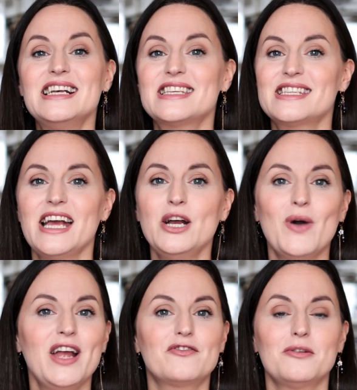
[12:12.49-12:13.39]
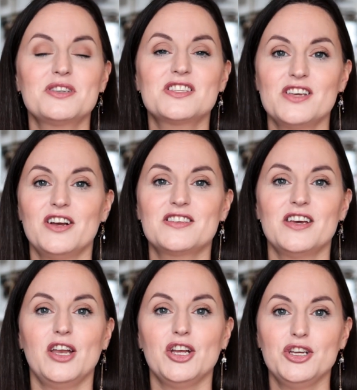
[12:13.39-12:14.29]
stay away from
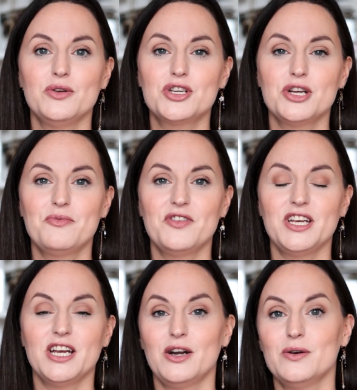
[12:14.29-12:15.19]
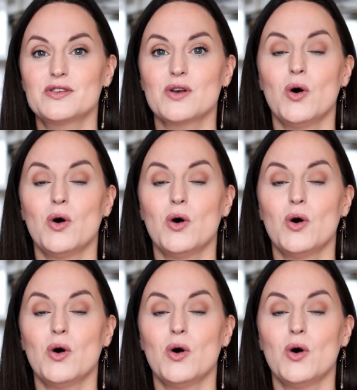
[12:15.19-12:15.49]
certain YouTube videos,